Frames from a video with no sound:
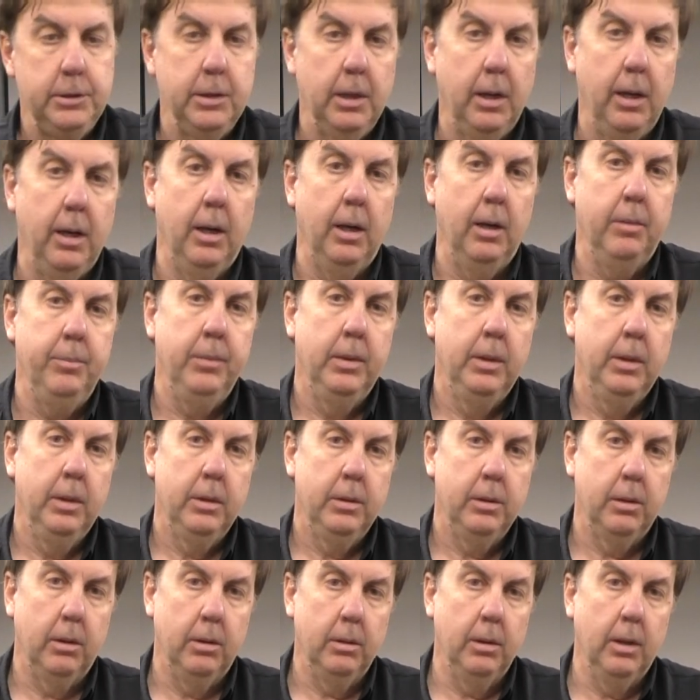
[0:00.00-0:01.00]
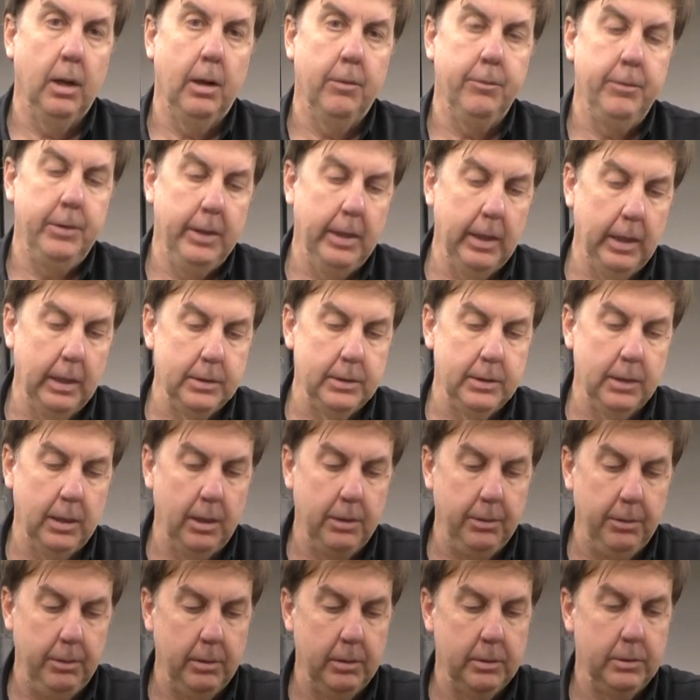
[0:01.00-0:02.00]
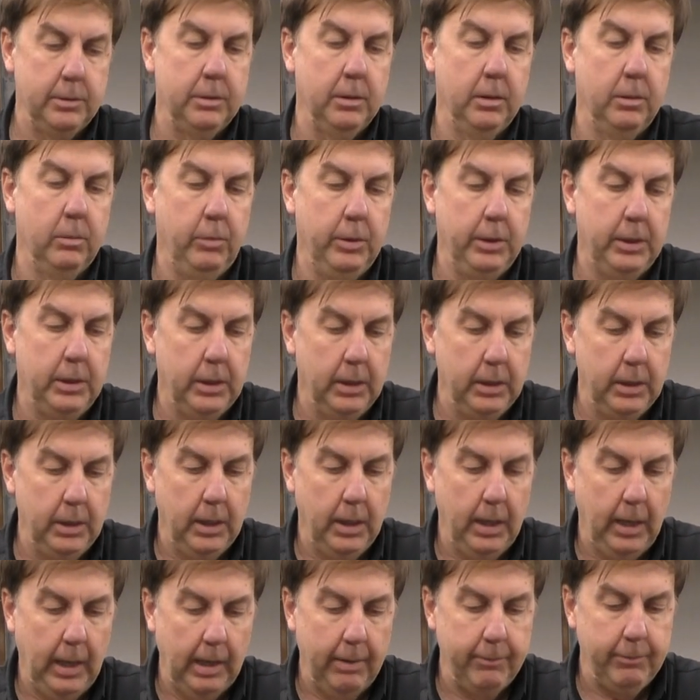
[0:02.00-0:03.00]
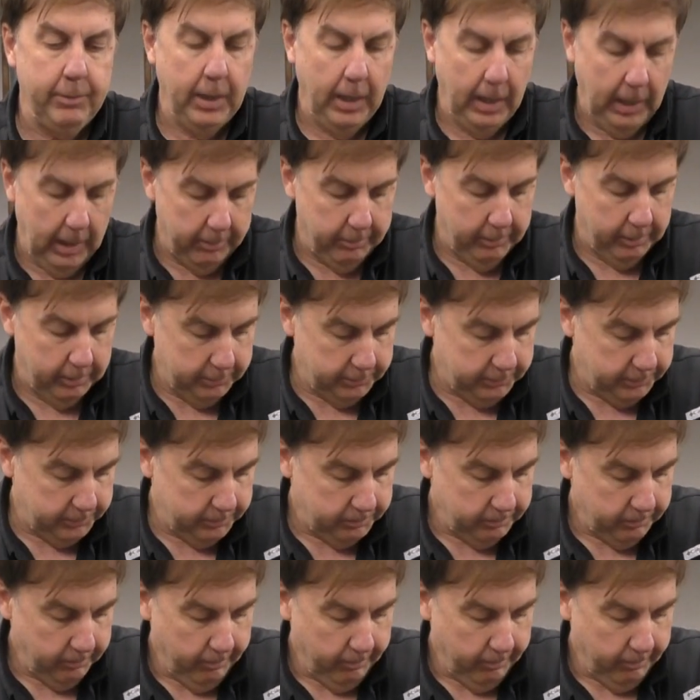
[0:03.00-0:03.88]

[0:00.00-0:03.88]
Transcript: job, turned off the outside unit so that we didn't have damage.